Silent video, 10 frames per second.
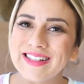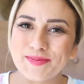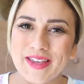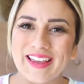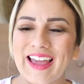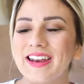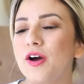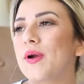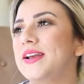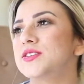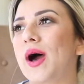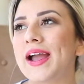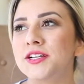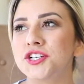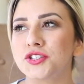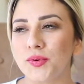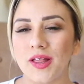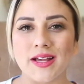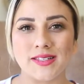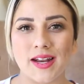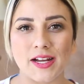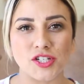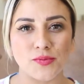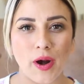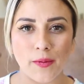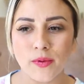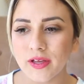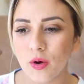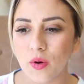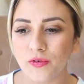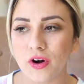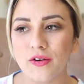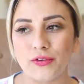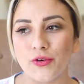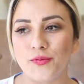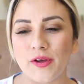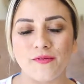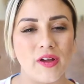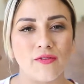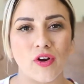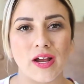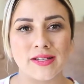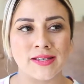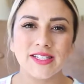it's me again. Okay, so I just realized that I should probably go over a few of my favorite